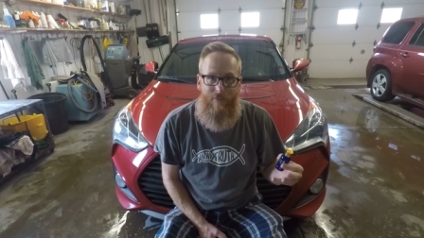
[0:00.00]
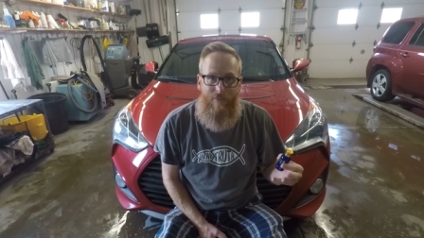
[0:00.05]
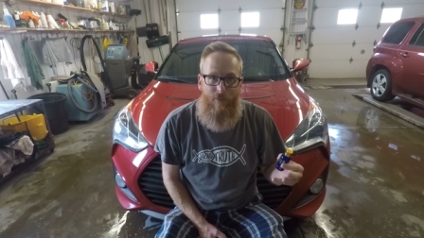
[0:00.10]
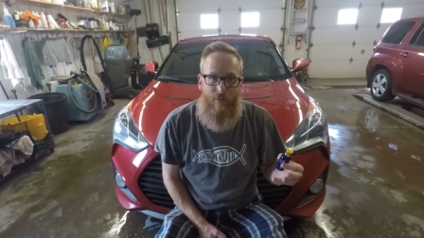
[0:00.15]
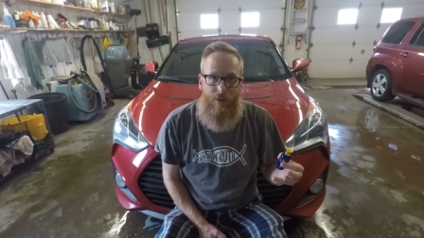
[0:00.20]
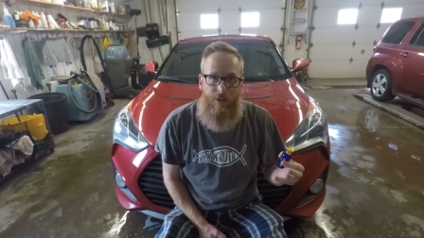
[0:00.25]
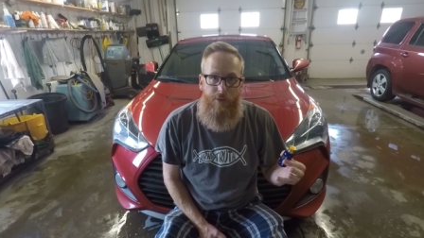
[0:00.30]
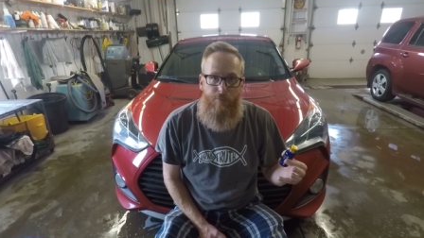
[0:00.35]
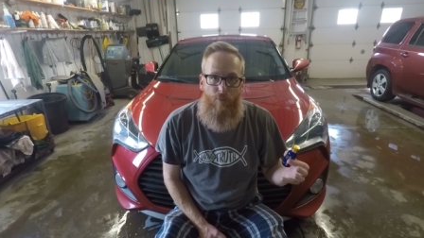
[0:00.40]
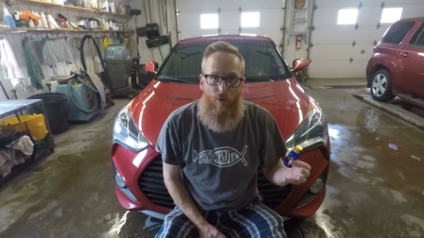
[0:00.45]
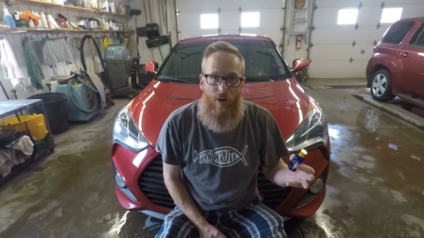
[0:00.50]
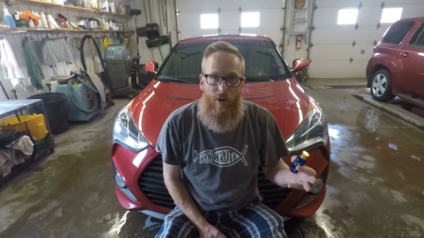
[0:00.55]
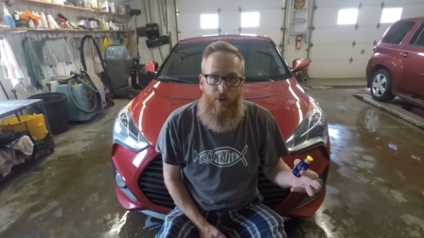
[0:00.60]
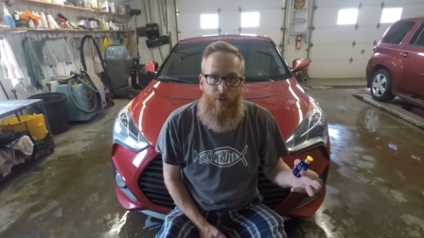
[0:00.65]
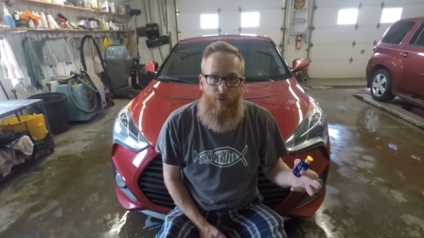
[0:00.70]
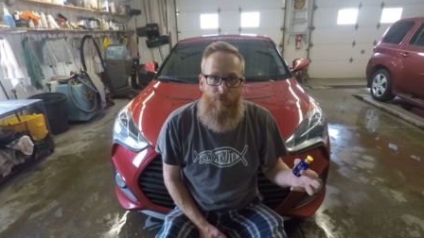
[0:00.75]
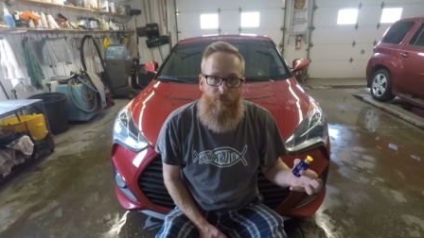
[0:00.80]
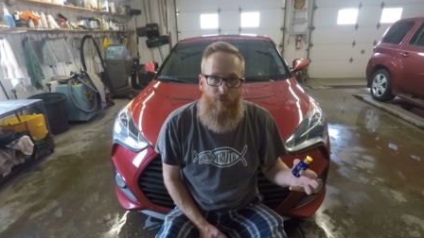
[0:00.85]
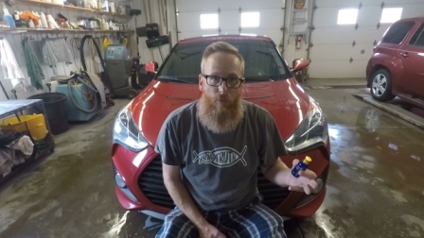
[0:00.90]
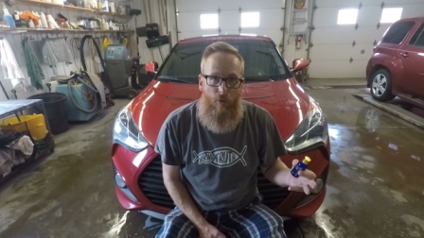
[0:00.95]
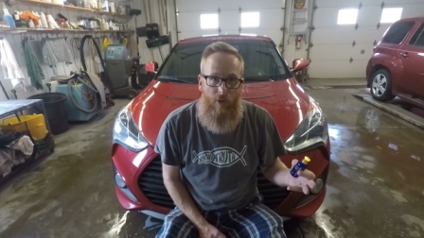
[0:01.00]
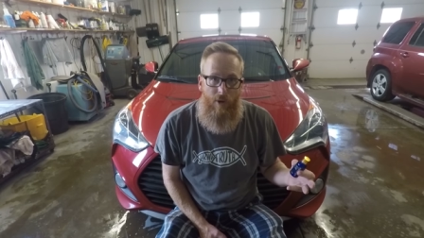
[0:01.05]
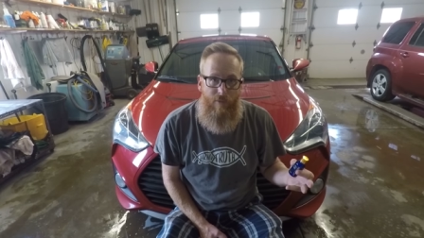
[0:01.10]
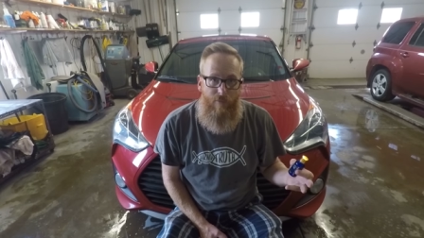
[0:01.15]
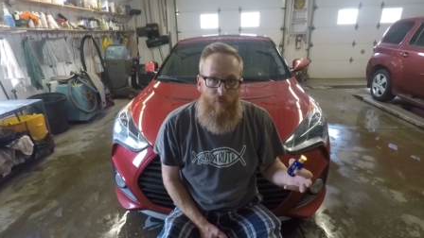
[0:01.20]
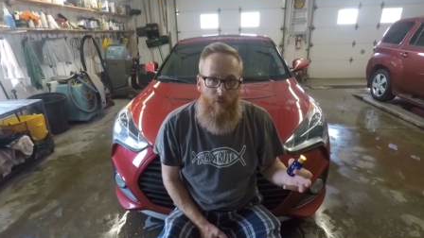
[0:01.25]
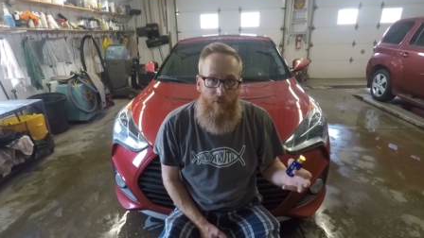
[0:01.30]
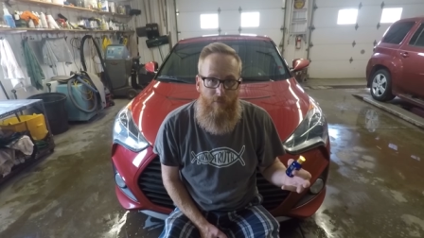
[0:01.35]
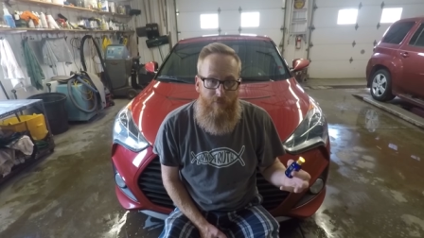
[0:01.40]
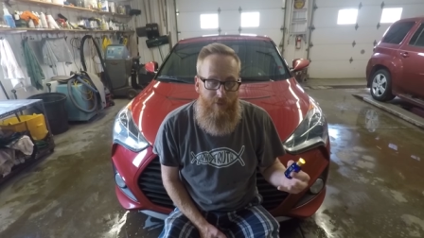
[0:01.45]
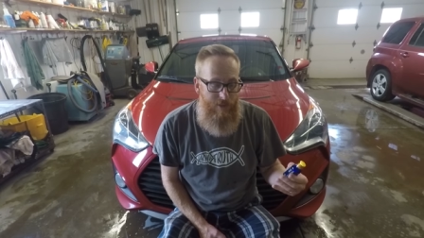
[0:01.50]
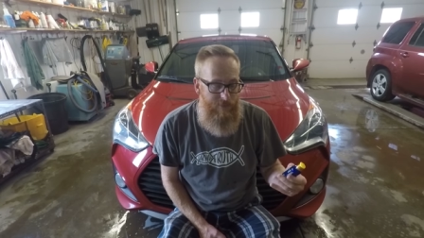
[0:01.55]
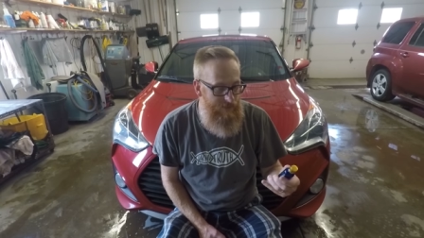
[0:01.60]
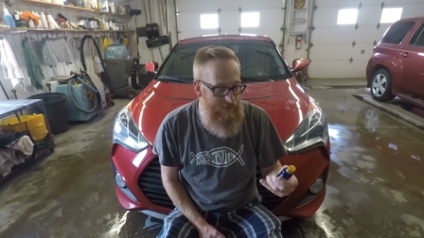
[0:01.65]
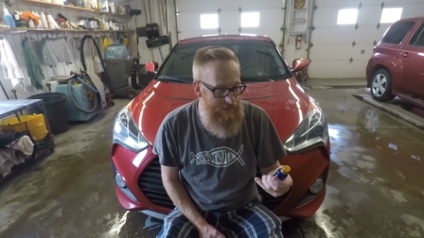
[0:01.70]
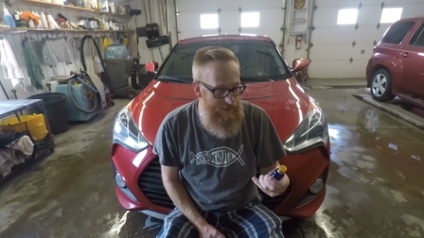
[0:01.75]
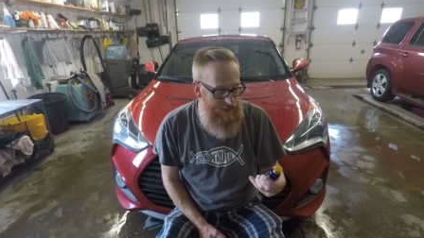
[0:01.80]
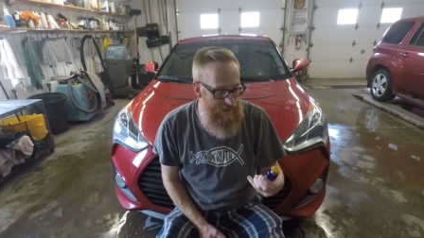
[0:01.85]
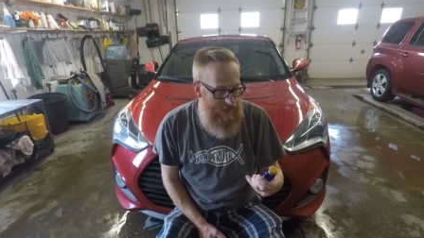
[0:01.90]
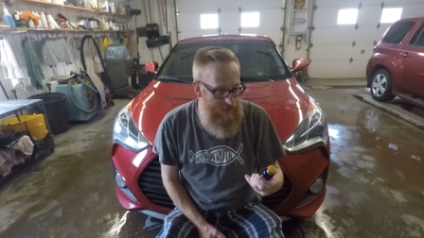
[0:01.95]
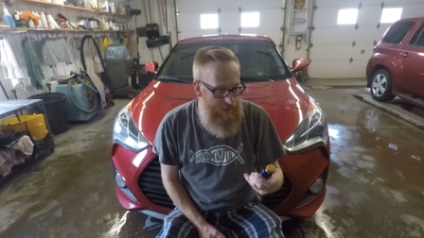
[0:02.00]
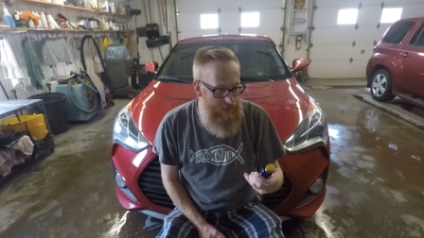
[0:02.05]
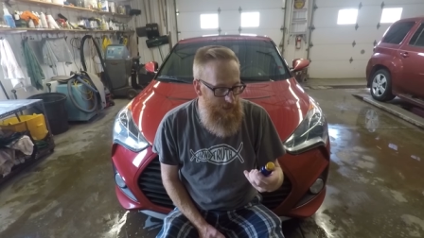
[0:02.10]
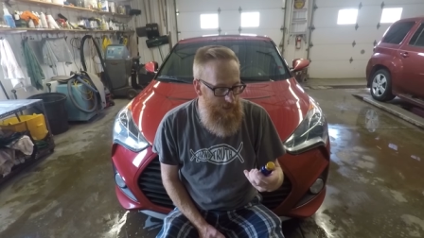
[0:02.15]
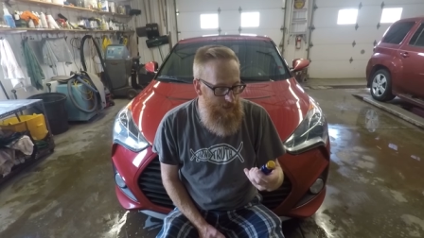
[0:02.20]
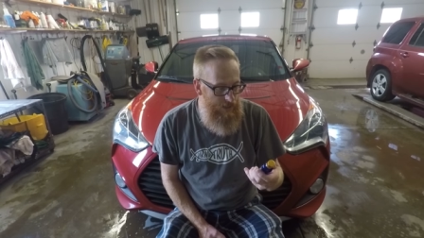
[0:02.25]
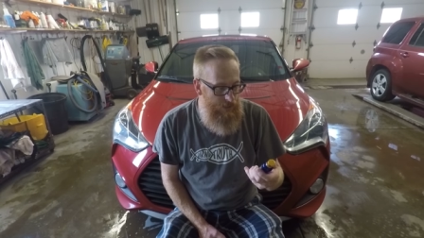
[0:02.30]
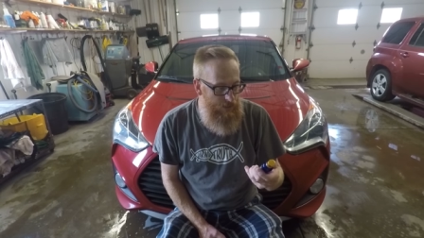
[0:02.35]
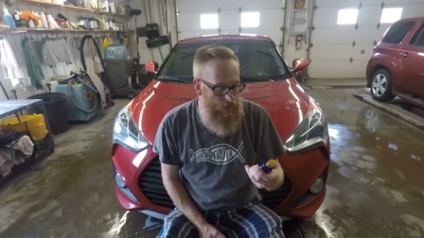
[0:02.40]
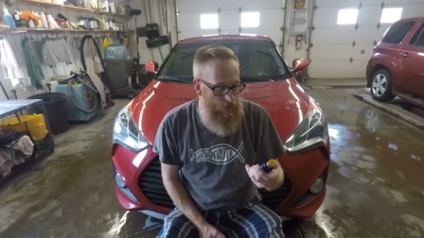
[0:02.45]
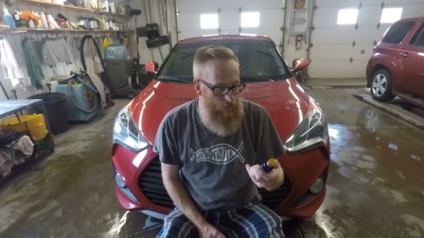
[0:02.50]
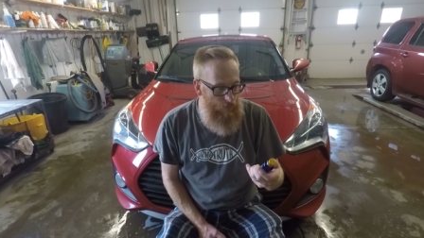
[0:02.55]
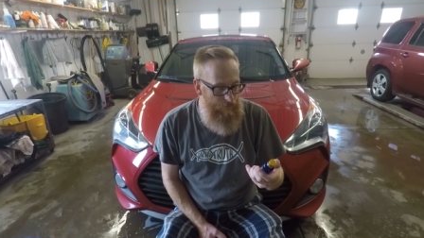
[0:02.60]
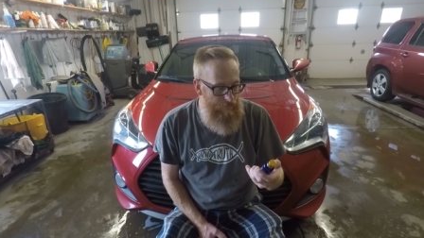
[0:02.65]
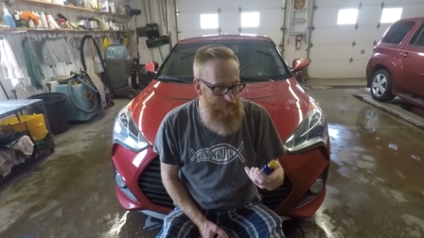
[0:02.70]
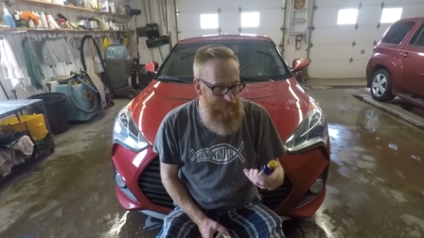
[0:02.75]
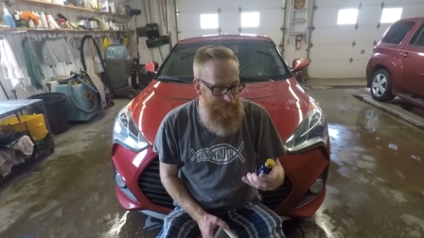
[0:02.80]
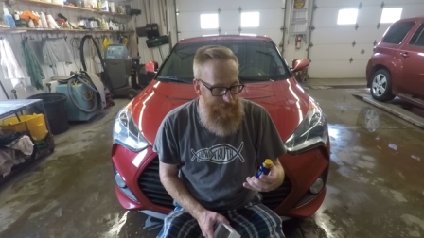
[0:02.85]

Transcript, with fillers: for his brand new Ford F-150. So